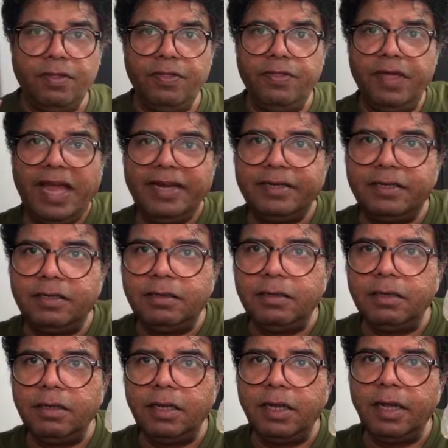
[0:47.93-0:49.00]
that.
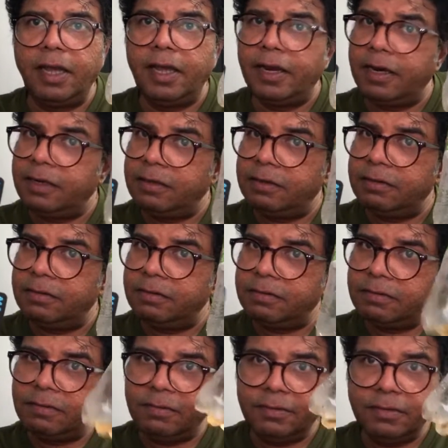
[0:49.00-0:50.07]
And
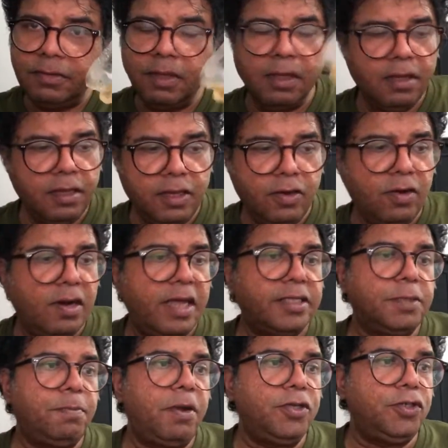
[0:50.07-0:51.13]
like
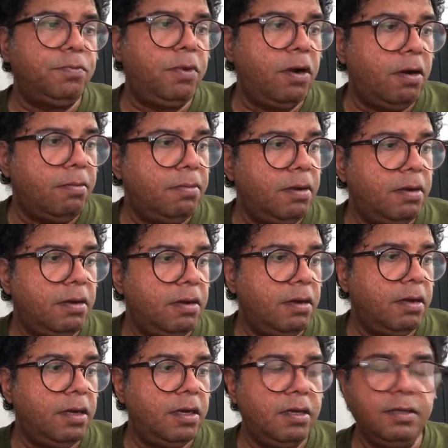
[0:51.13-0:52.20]
SpongeBob,
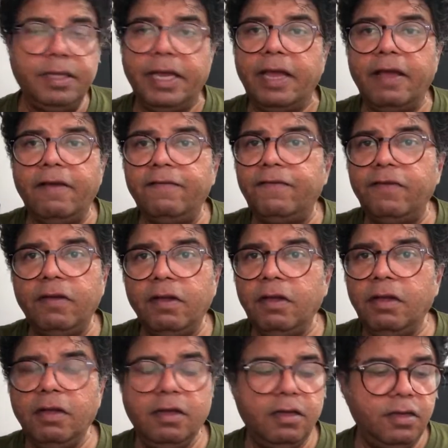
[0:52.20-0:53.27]
they have
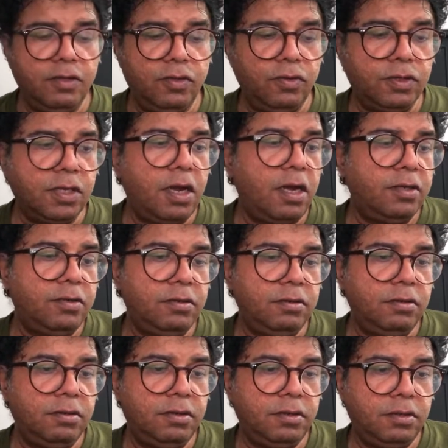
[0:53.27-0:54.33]
those
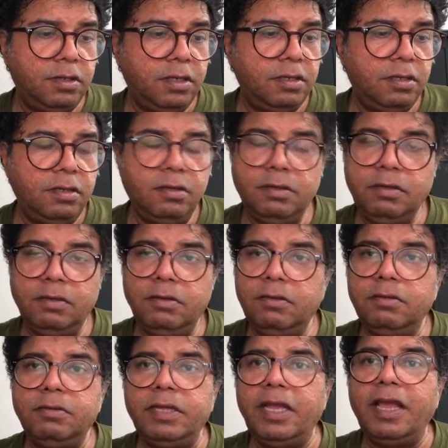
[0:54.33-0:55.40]
cartoons, and
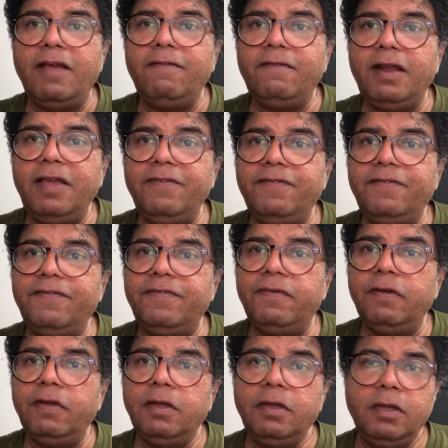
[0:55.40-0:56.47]
they have life.
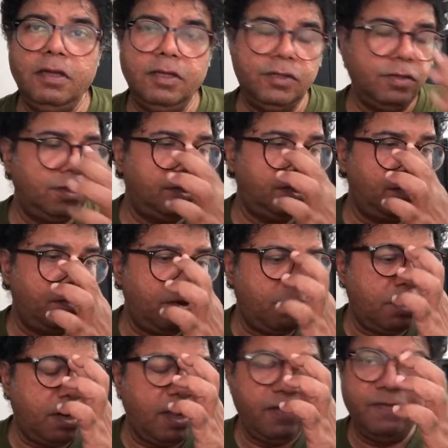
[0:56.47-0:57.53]
So it's about
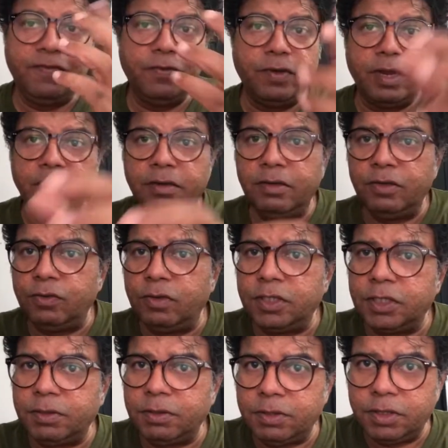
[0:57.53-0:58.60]
life. You can do a
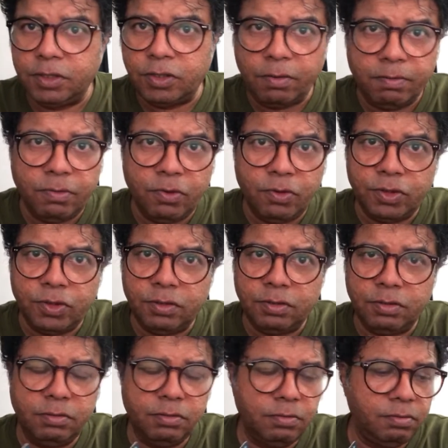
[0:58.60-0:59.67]
stop
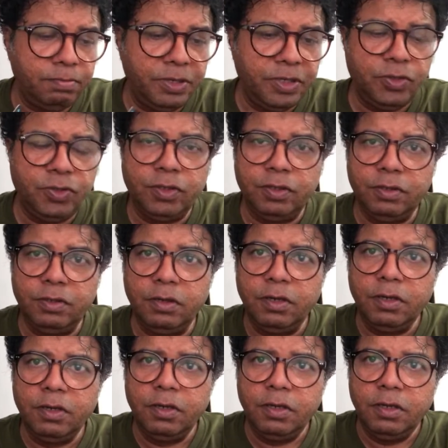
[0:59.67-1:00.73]
motion picture
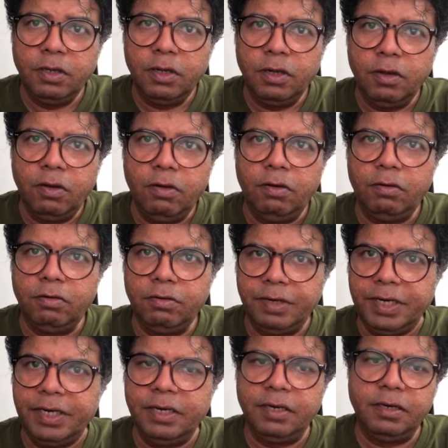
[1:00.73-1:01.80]
or
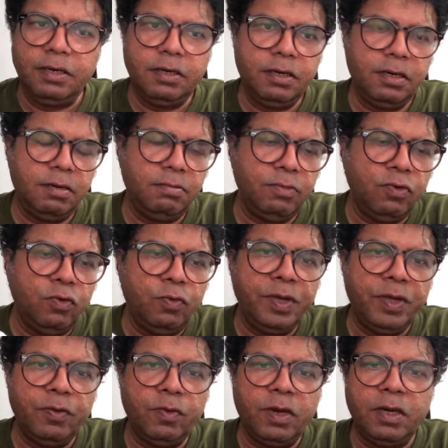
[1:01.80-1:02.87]
real
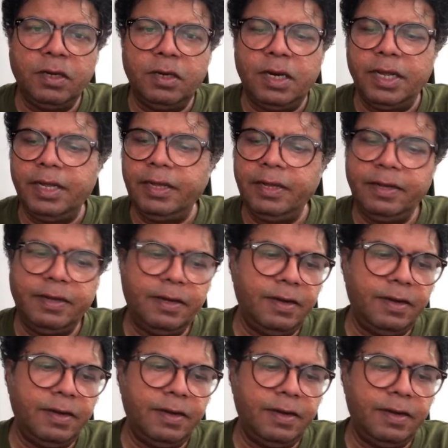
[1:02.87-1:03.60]
moving one, like